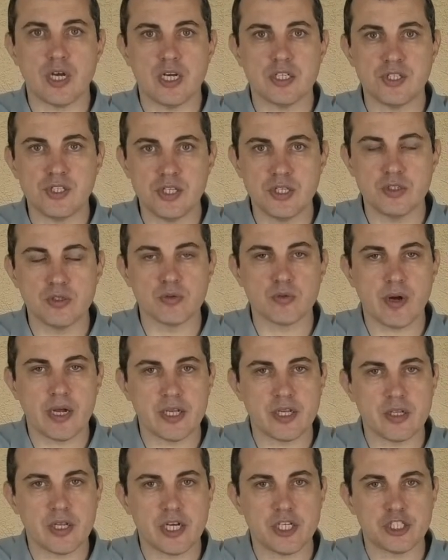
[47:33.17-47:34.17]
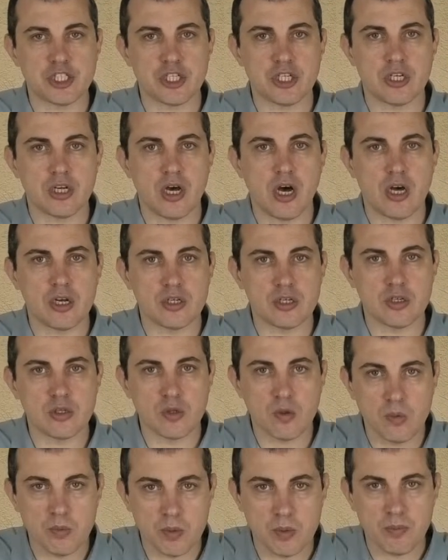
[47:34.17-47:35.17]
a single regulation on a
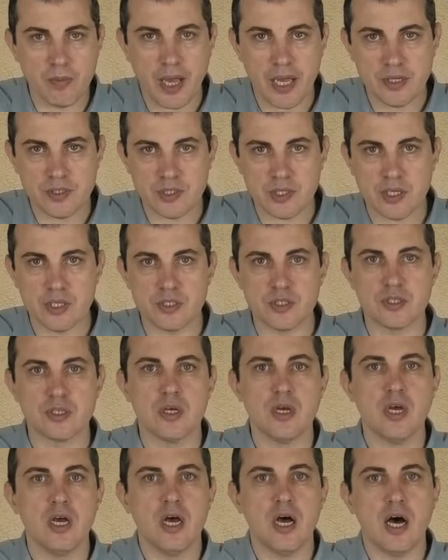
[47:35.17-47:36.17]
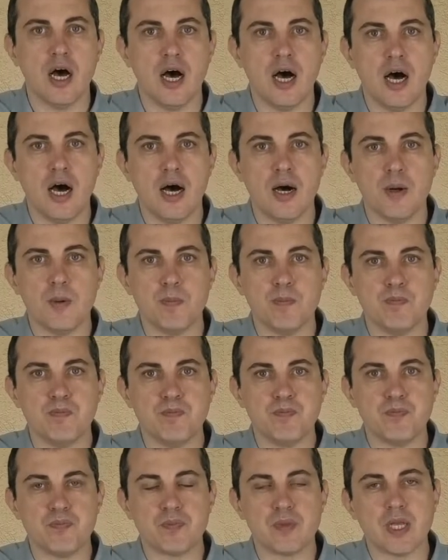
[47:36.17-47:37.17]
global basis
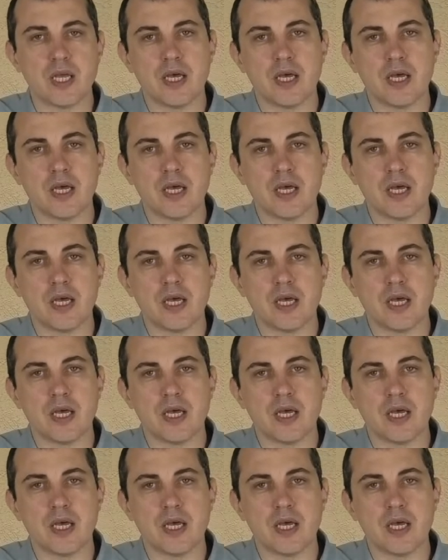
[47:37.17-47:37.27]
and